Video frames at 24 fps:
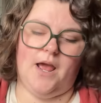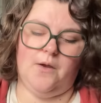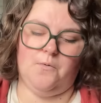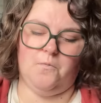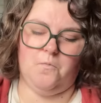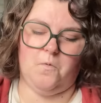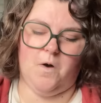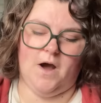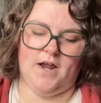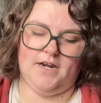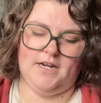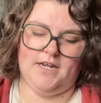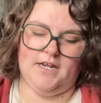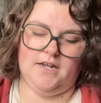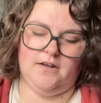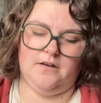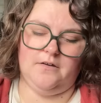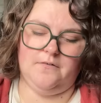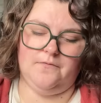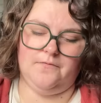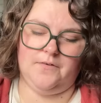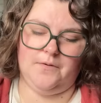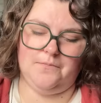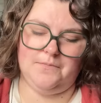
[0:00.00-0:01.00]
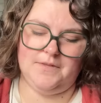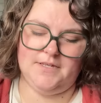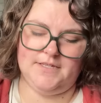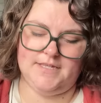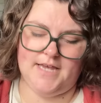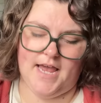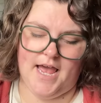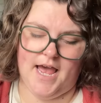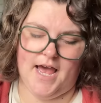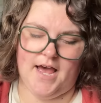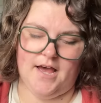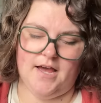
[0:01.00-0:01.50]
wanted from this
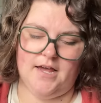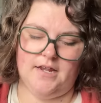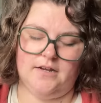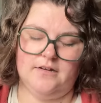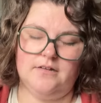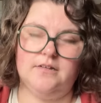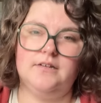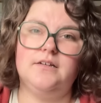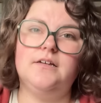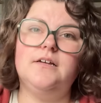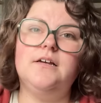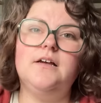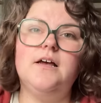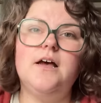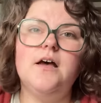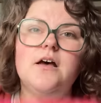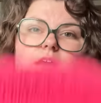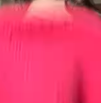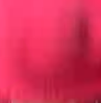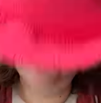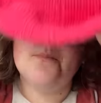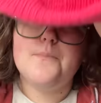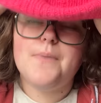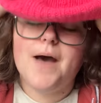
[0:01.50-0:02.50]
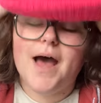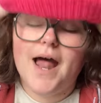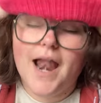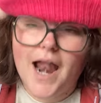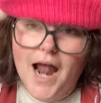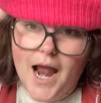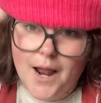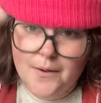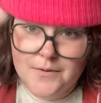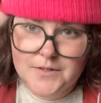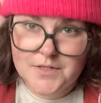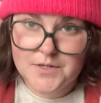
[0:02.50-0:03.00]
hat. But
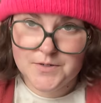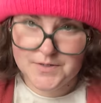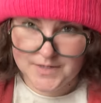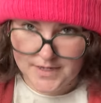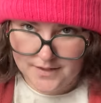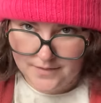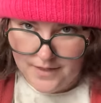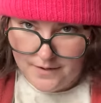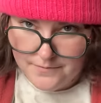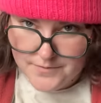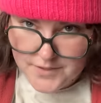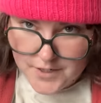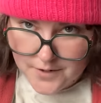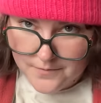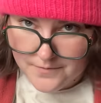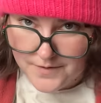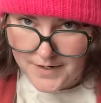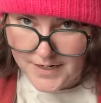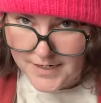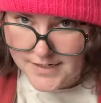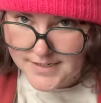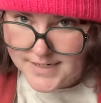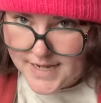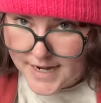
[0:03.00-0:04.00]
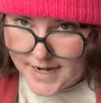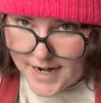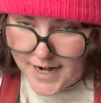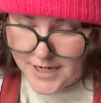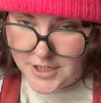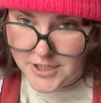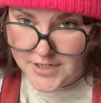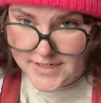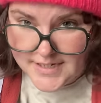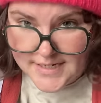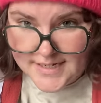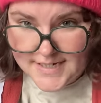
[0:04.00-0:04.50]
I was using leftovers and I
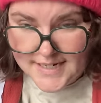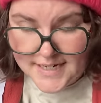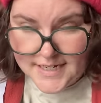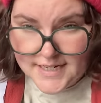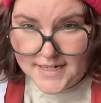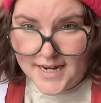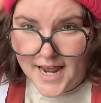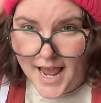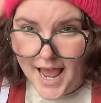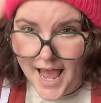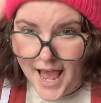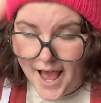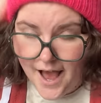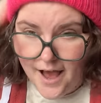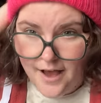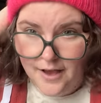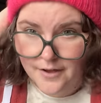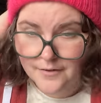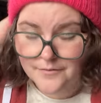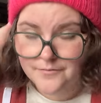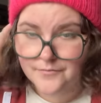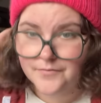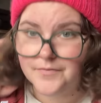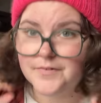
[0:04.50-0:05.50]
just didn't have,